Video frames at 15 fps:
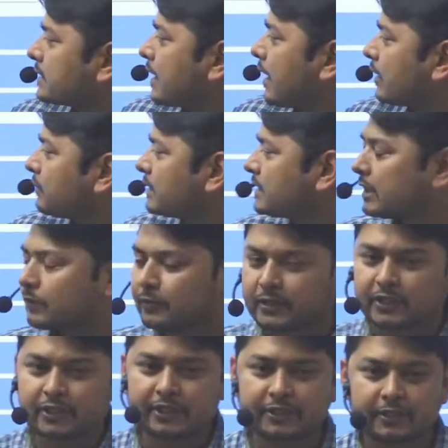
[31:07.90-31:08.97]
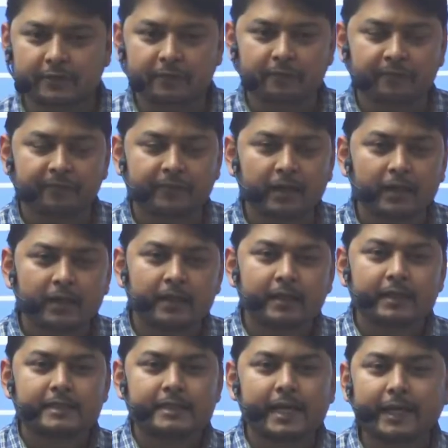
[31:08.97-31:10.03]
carbon sequestration.
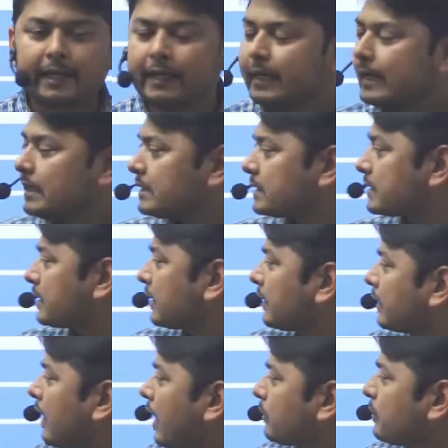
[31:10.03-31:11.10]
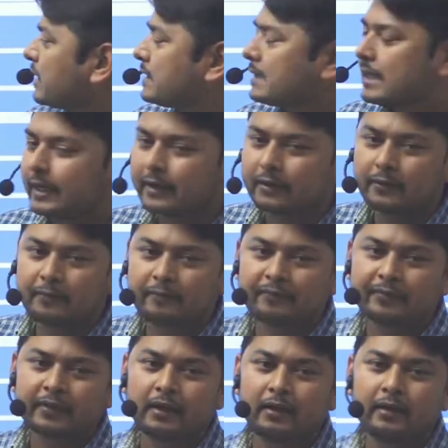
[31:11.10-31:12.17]
Second is carbon sink.
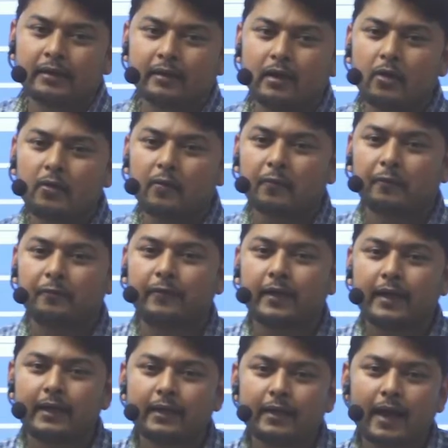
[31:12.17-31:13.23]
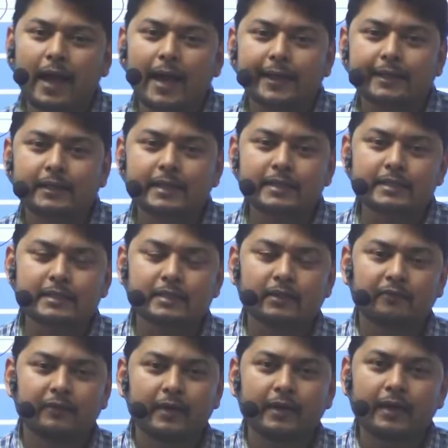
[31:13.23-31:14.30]
Now, where this
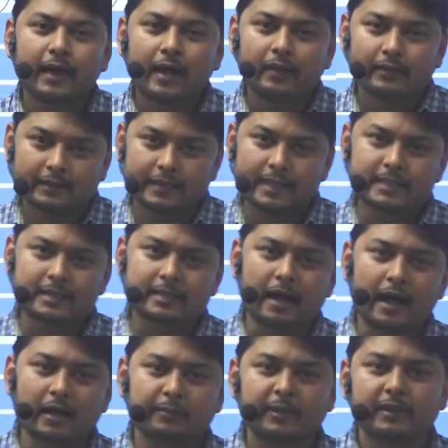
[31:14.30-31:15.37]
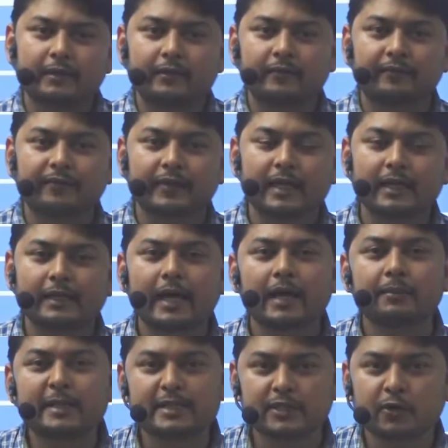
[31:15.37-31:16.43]
carbon
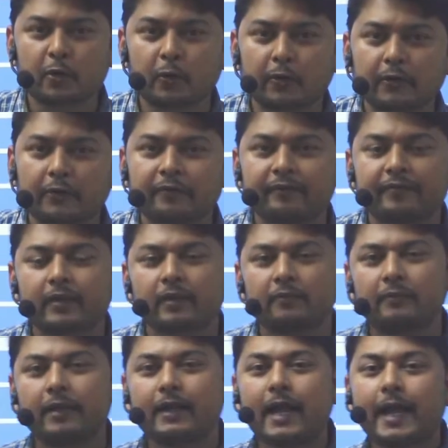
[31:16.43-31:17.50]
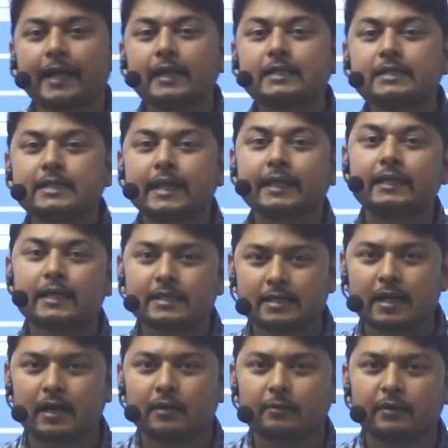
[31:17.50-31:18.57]
can be stored, where I can sink this
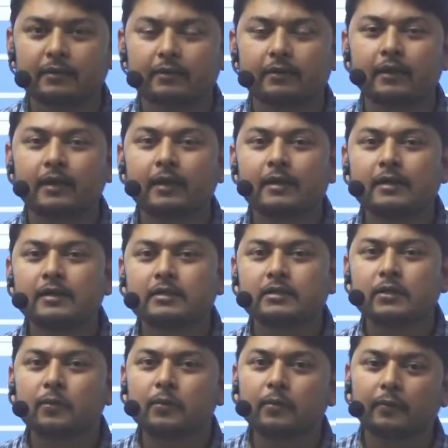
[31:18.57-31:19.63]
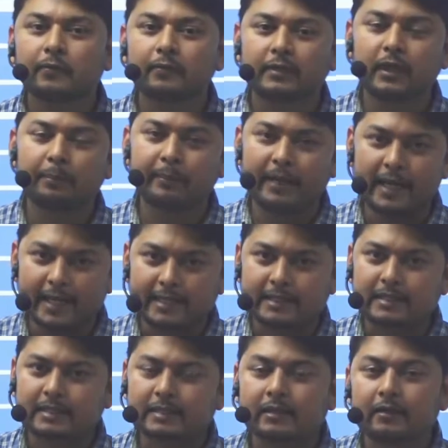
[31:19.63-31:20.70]
carbon. So the
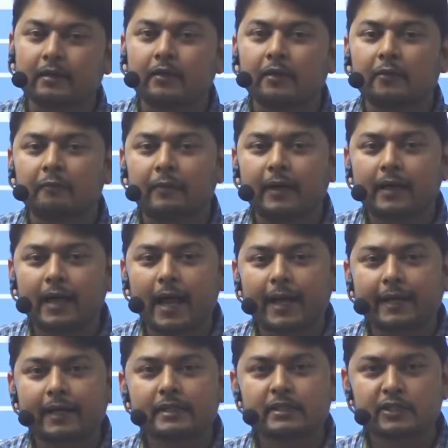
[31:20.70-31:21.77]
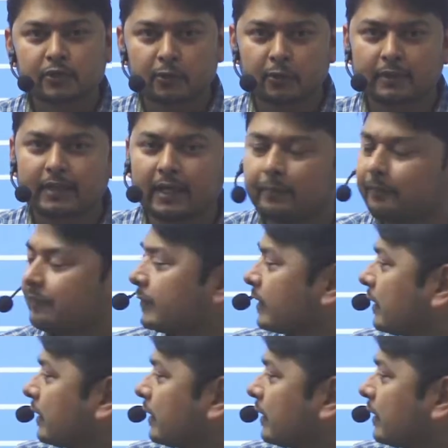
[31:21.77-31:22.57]
place where I can store them,